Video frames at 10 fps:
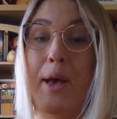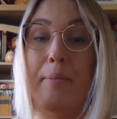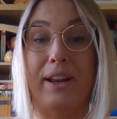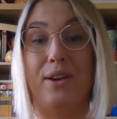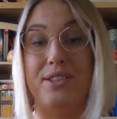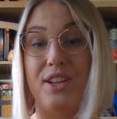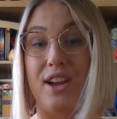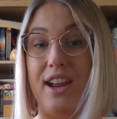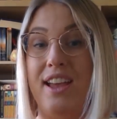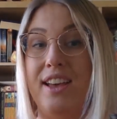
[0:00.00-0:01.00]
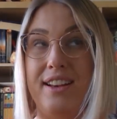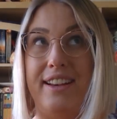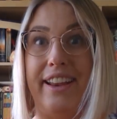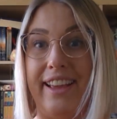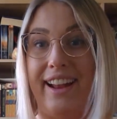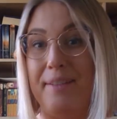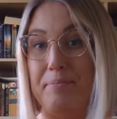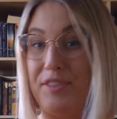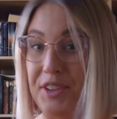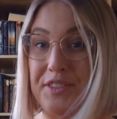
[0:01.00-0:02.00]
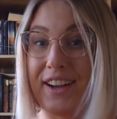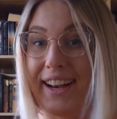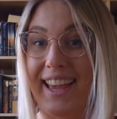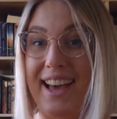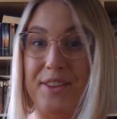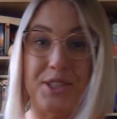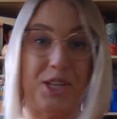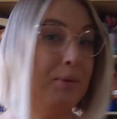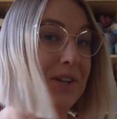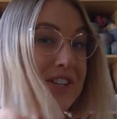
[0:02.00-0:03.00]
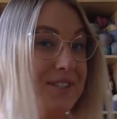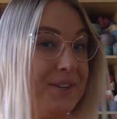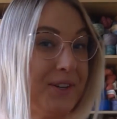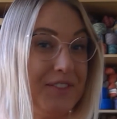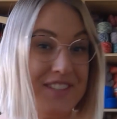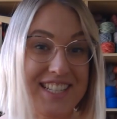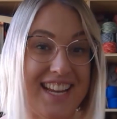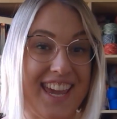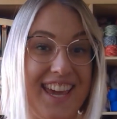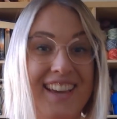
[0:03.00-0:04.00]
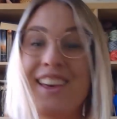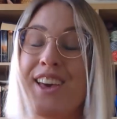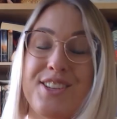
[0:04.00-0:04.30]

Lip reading: But I also knit it before finding out that superwash is not good for steeking.